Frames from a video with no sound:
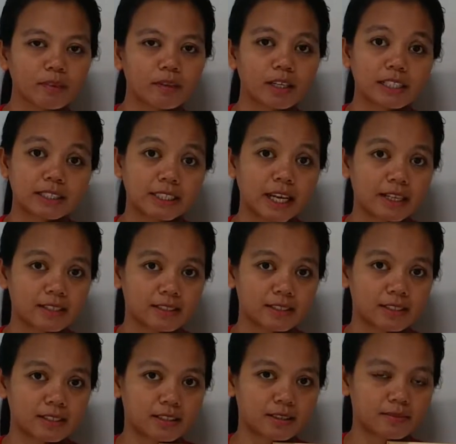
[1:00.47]
a
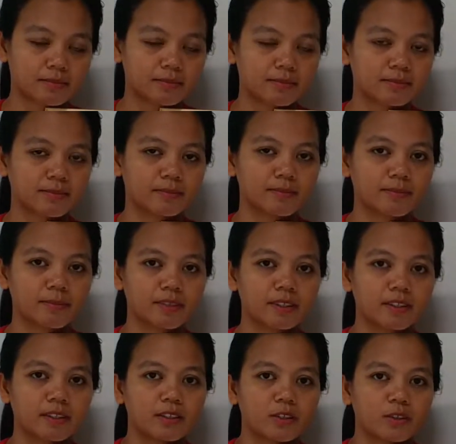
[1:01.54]
text.
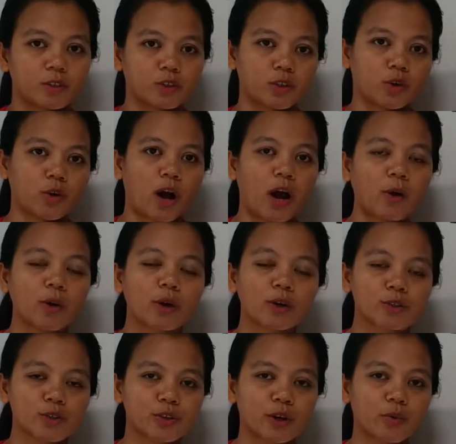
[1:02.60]
So how long
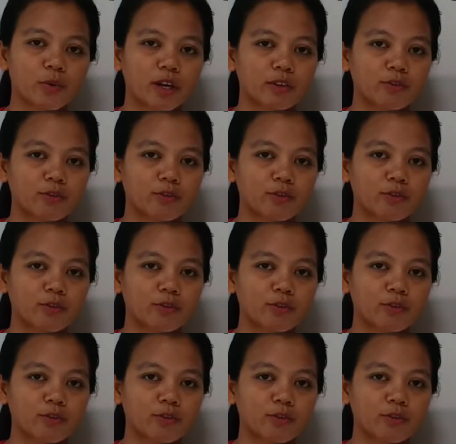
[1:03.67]
should I wait